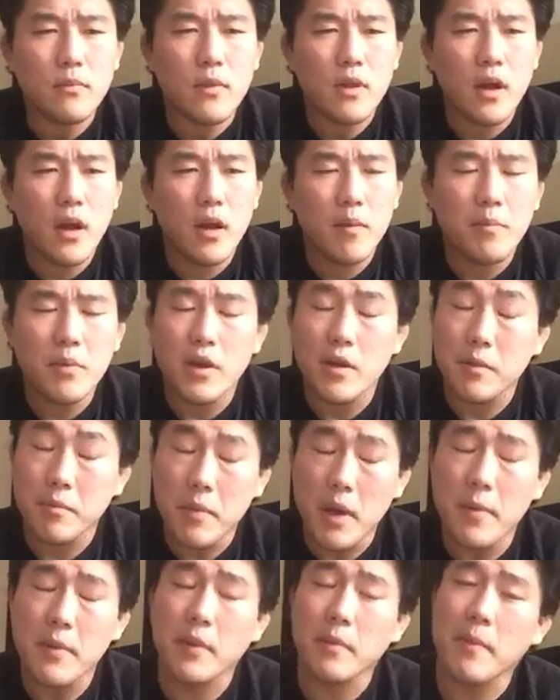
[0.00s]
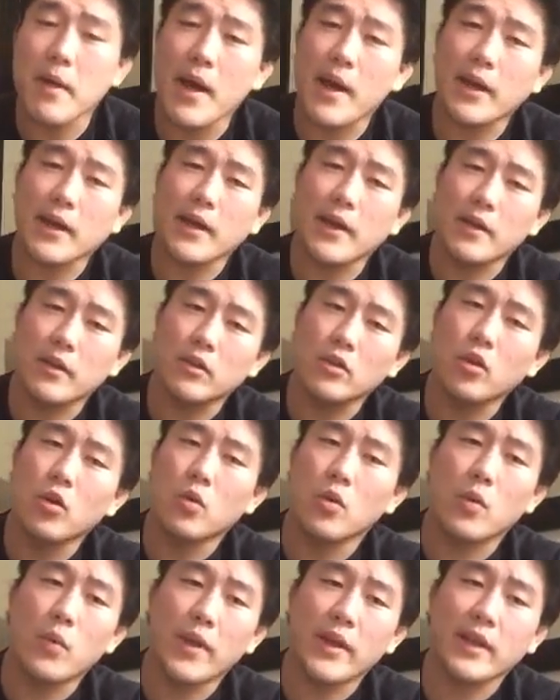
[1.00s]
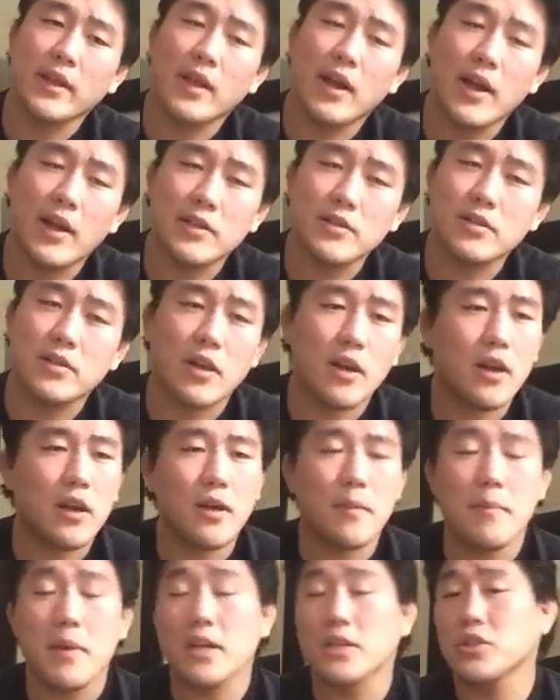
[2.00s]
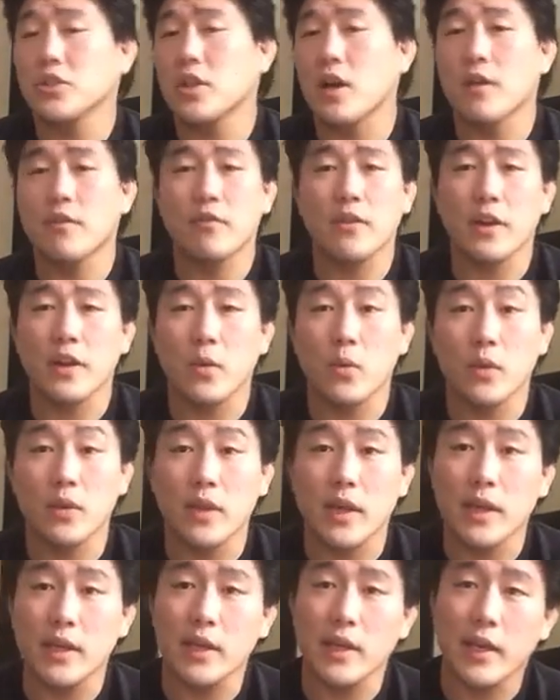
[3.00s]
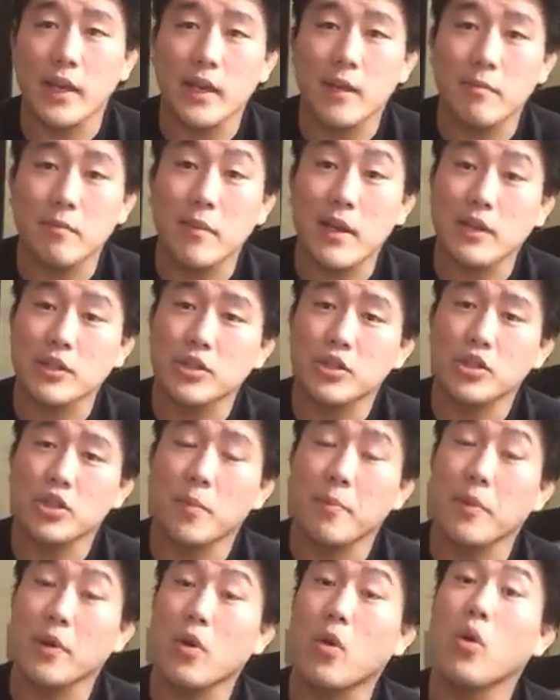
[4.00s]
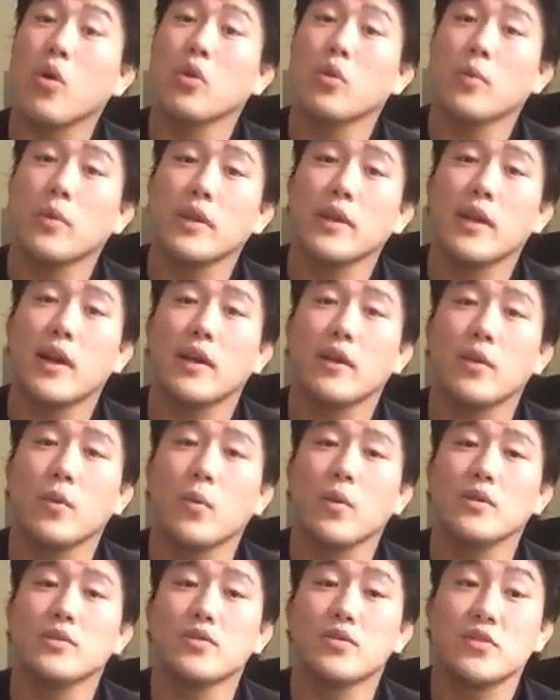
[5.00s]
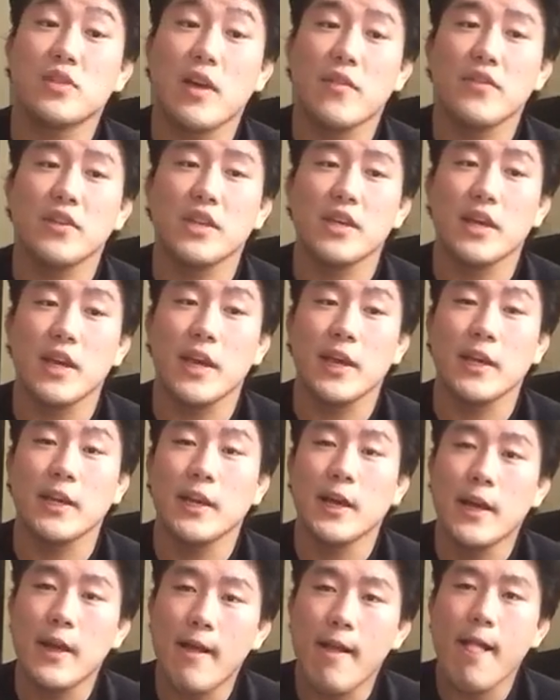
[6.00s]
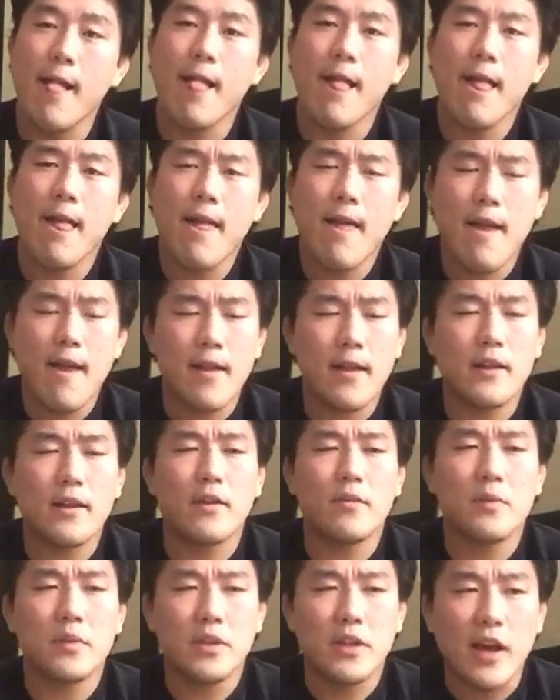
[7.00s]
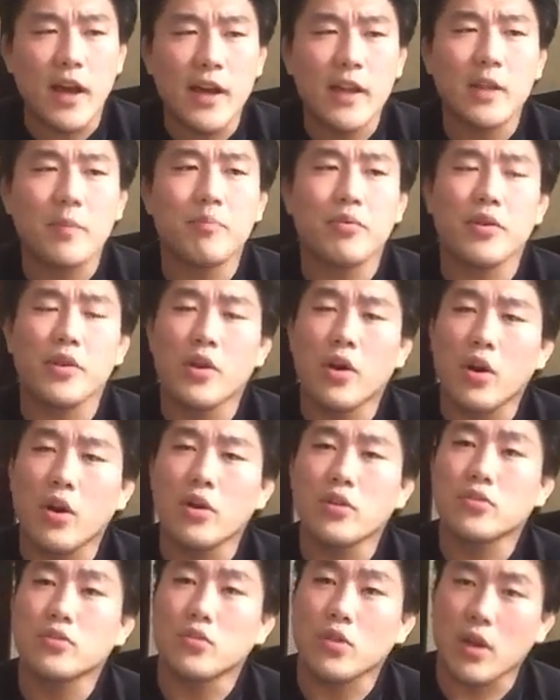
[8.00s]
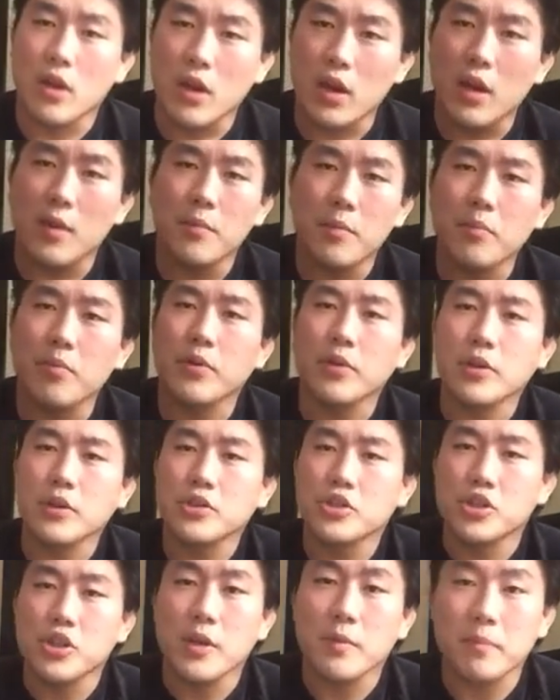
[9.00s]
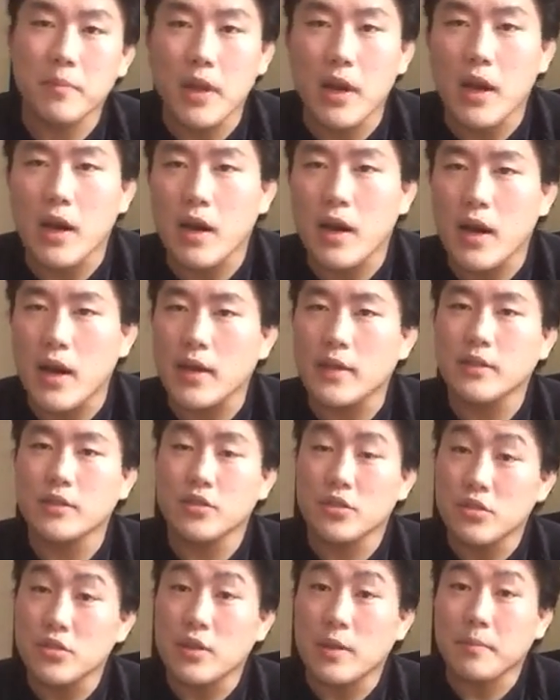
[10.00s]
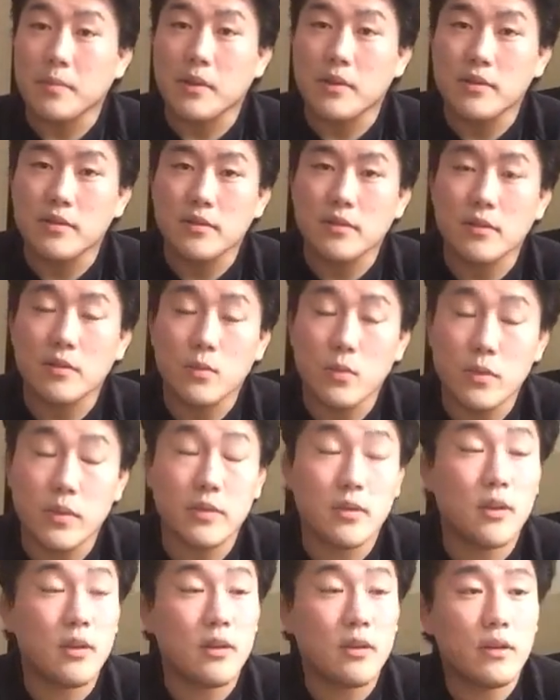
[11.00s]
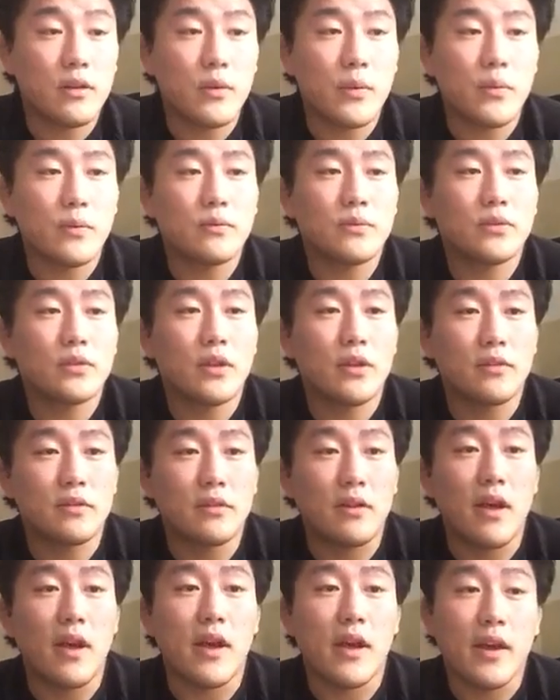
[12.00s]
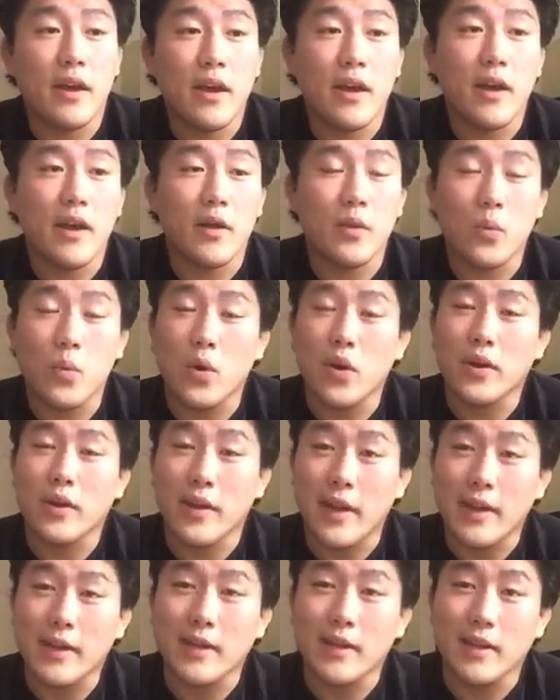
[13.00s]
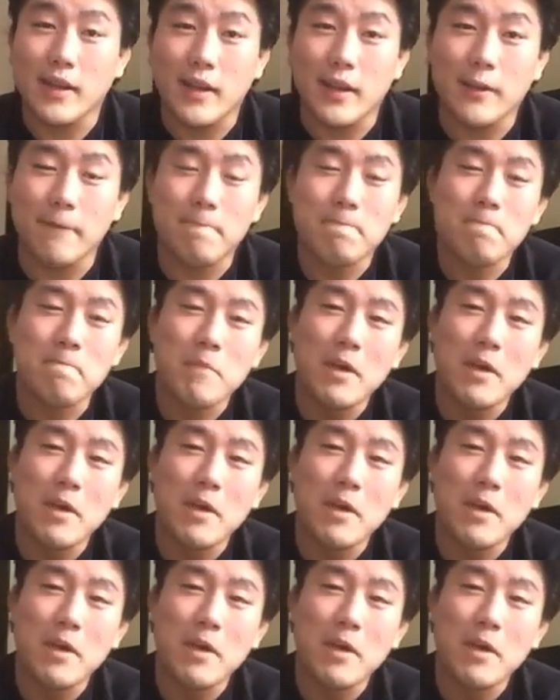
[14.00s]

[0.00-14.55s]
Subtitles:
but I'm coming back at a lower weight class. I'm actually not fighting 198. I'm actually jumping all the way down to 178. And I've been dieting pretty hard, so I'm in pretty good shape now. I just stepped on the scale today at 198,